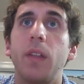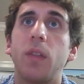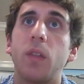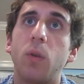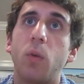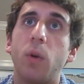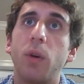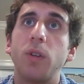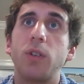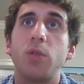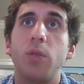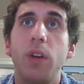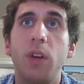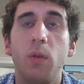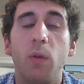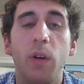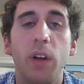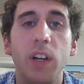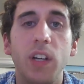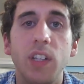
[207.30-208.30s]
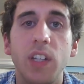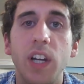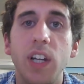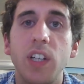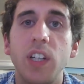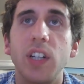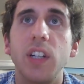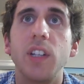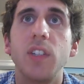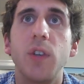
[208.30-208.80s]
World Trade
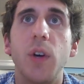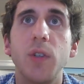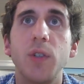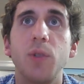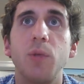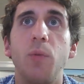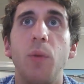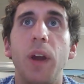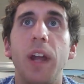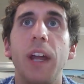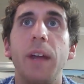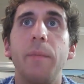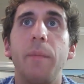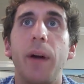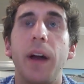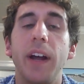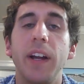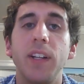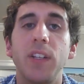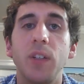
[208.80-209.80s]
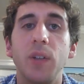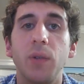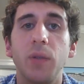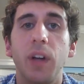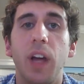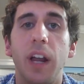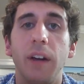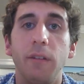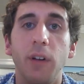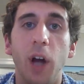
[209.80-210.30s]
Organization, it's also ran by its own
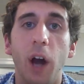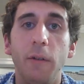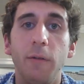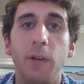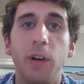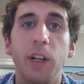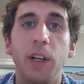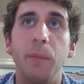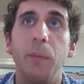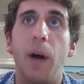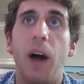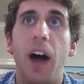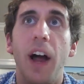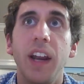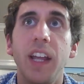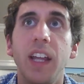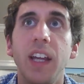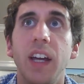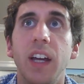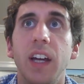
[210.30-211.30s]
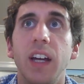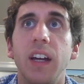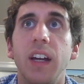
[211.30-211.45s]
kind of governing body,